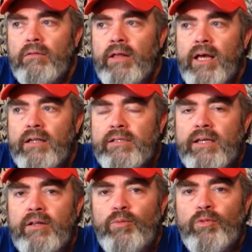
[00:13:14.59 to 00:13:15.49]
that
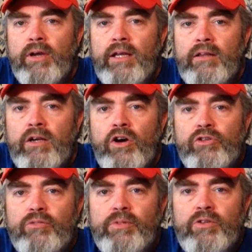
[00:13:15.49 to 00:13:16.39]
celebrate the
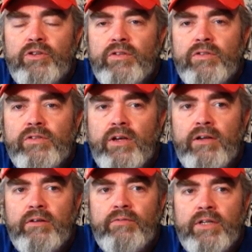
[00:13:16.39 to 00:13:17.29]
contributions
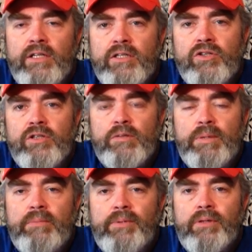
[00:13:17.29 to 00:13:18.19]
of Indigenous
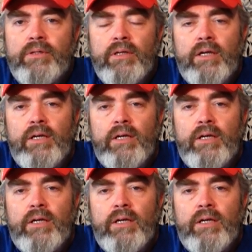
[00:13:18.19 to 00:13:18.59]
people